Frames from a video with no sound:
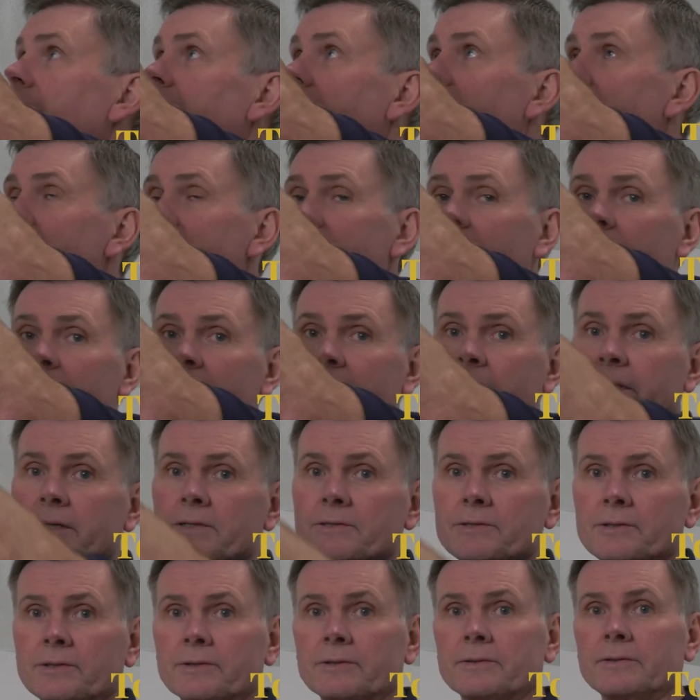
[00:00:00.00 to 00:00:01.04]
And some of
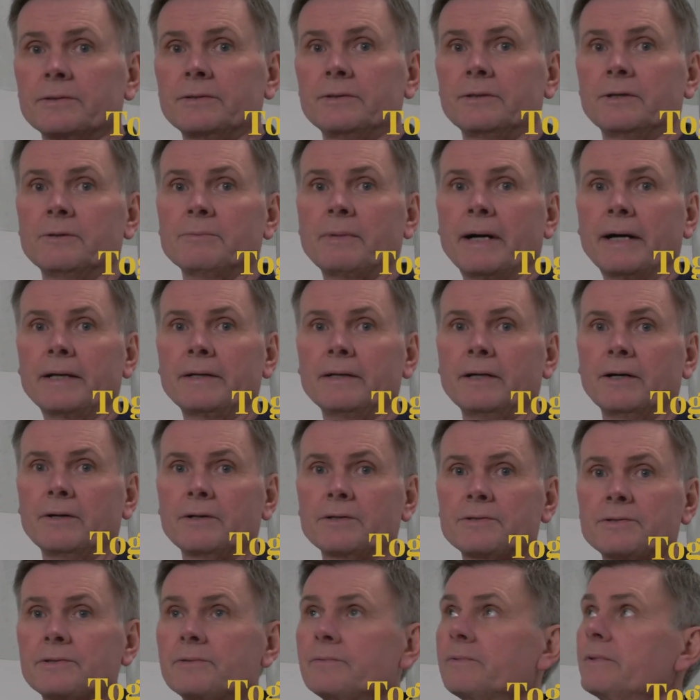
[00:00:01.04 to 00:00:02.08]
these you might
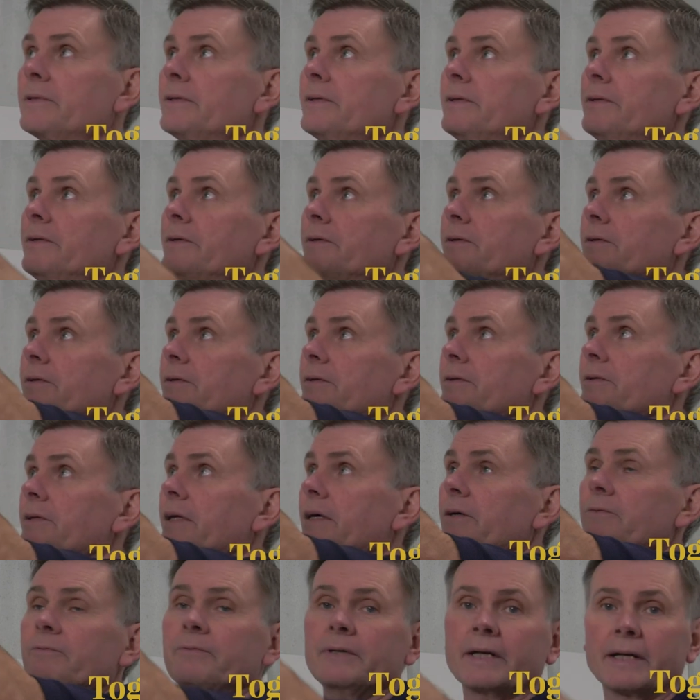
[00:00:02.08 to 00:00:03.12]
notice
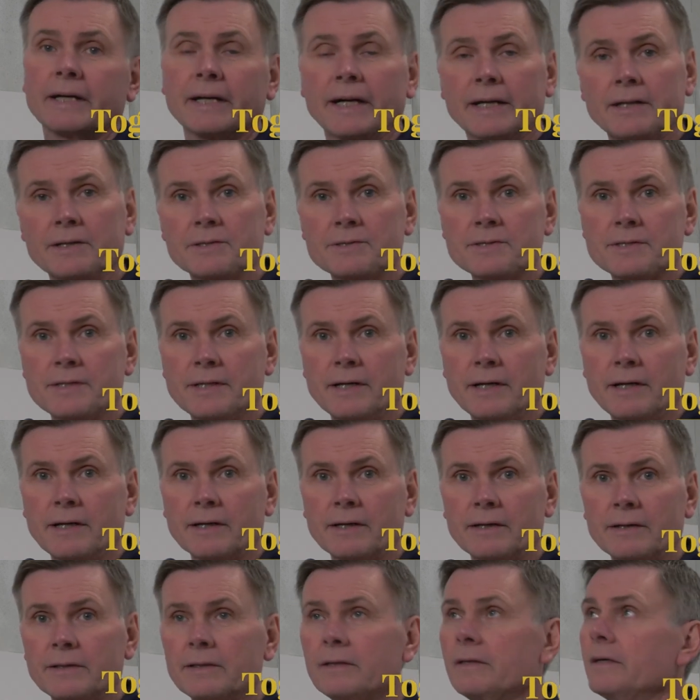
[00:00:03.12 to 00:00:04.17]
they fit kind of snug.